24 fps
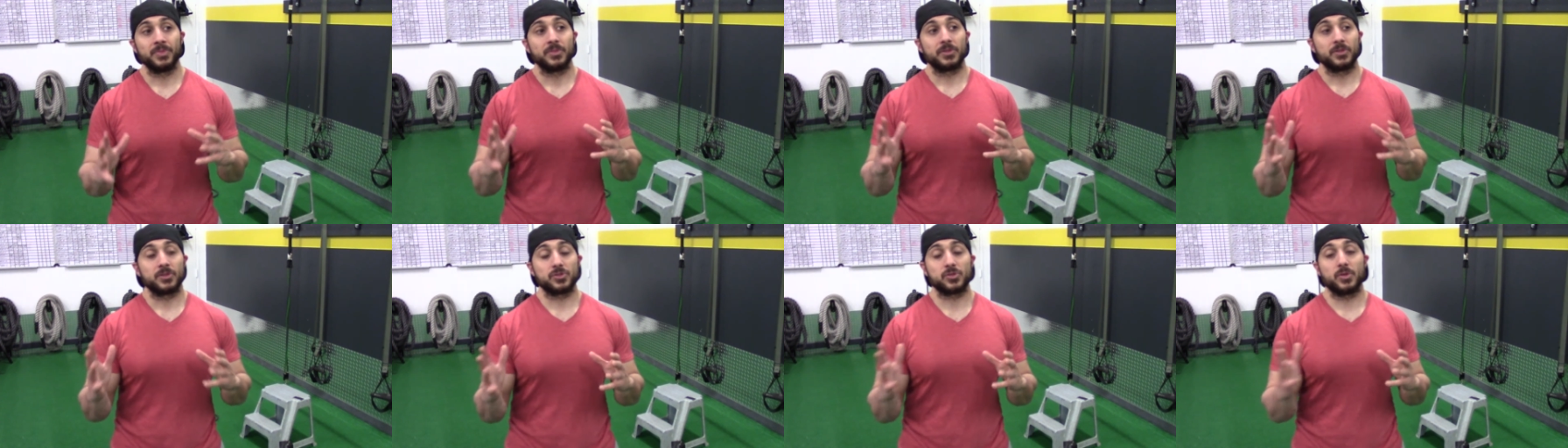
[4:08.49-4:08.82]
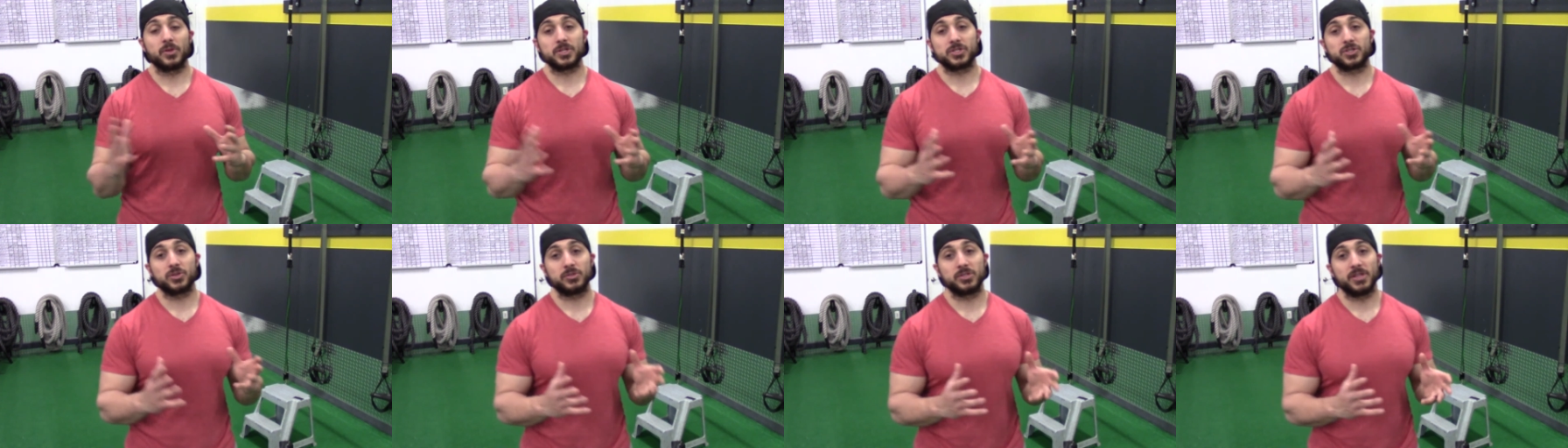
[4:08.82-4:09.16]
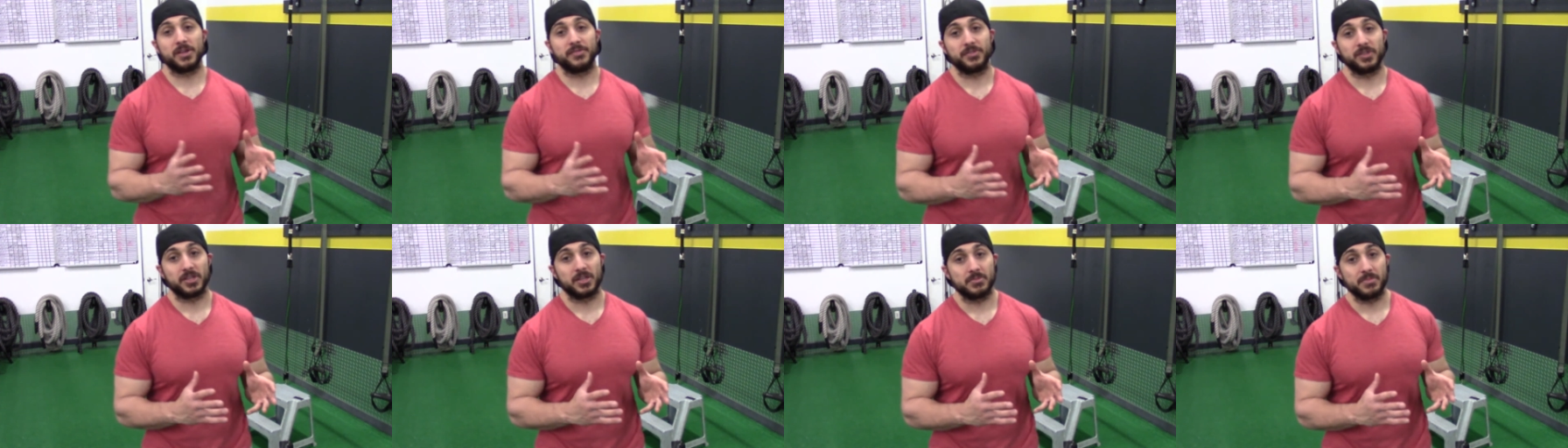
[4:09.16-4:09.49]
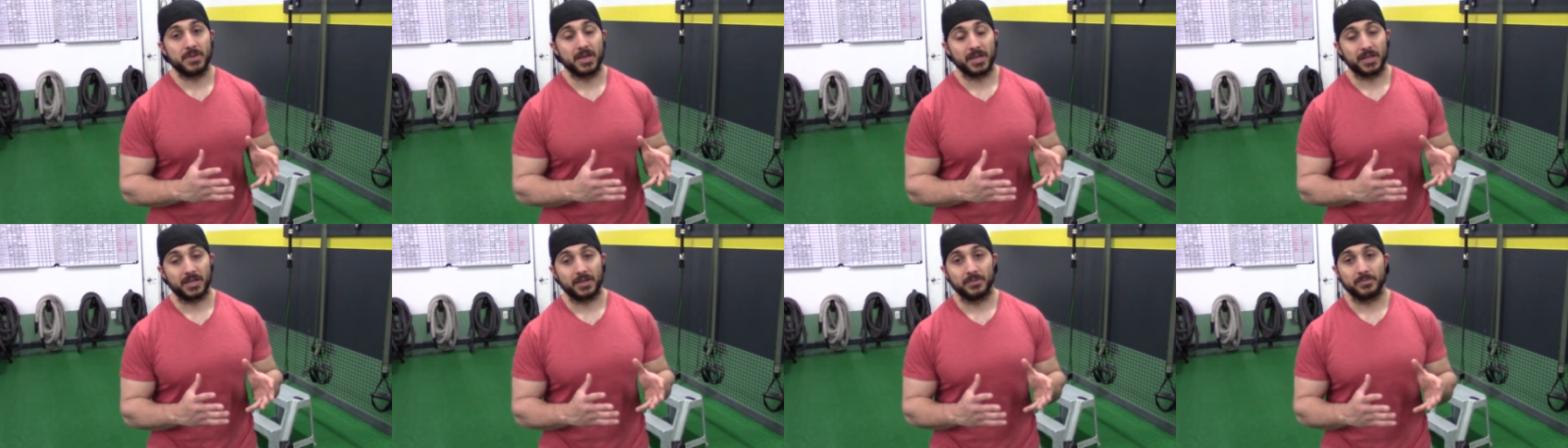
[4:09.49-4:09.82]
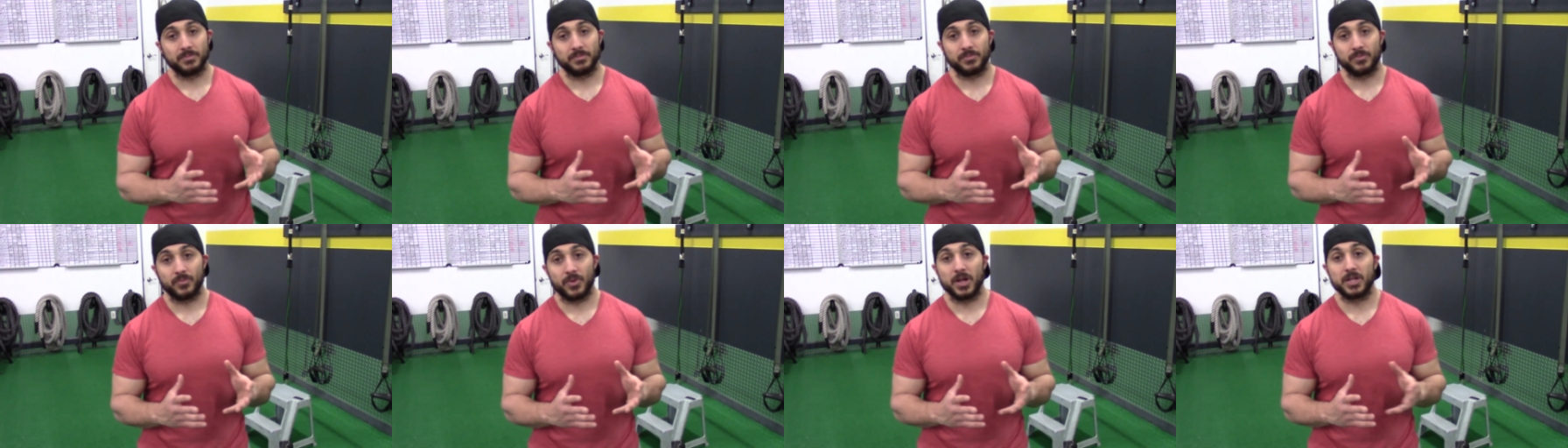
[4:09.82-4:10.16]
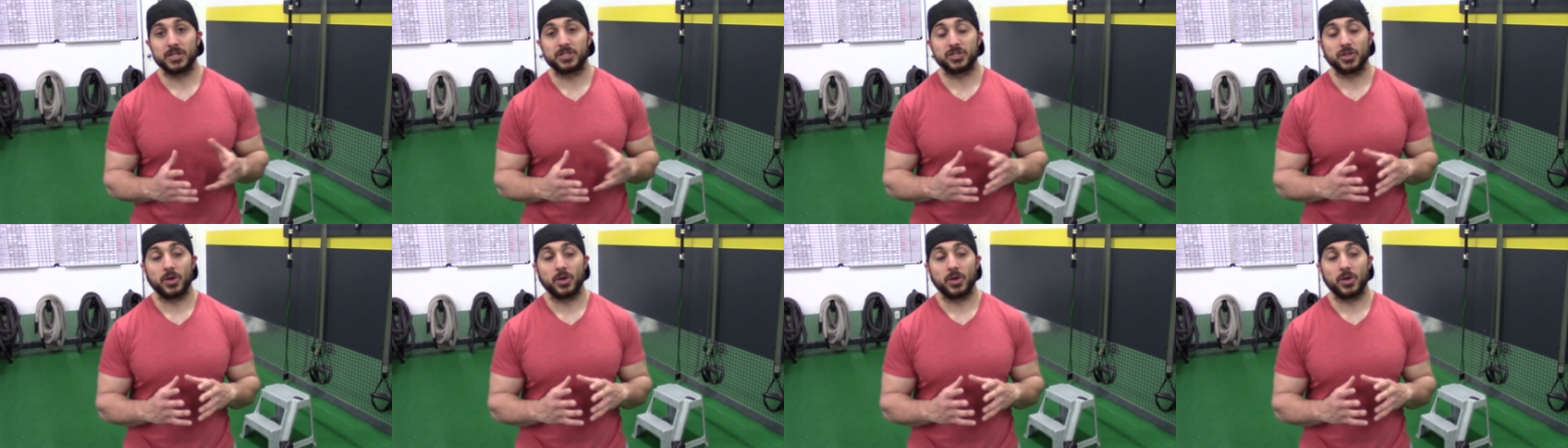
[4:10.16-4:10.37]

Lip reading: there's only so tough you can make it, right?